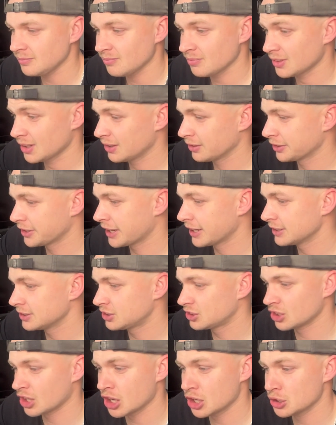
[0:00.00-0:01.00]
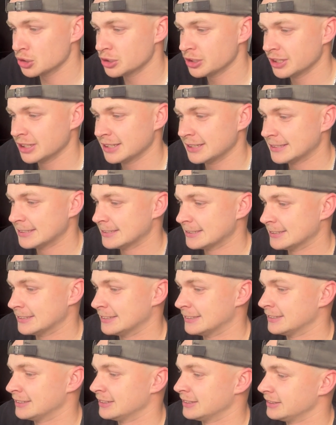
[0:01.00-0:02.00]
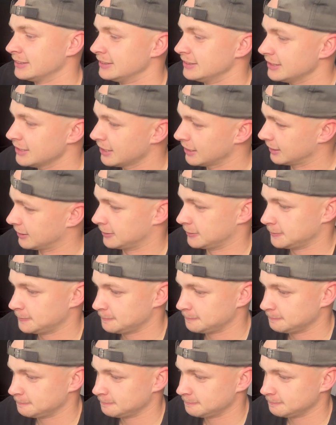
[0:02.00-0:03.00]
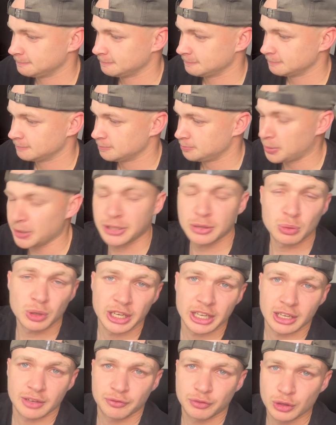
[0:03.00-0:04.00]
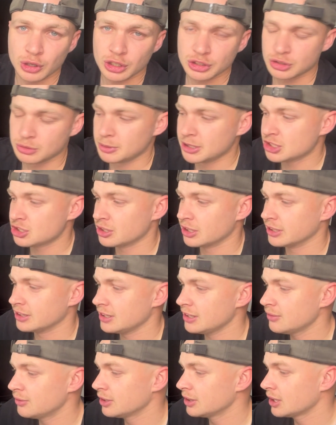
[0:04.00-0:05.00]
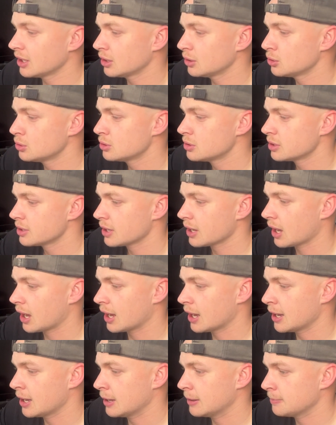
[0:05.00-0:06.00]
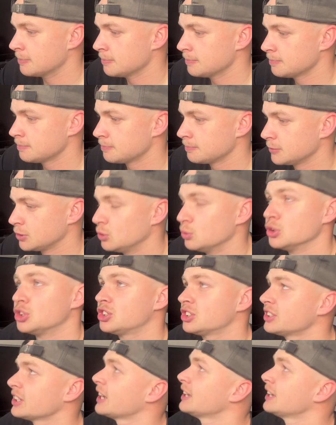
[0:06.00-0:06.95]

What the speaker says: Okay, so yeah. By the way, I forgot to mention it. Even though you would say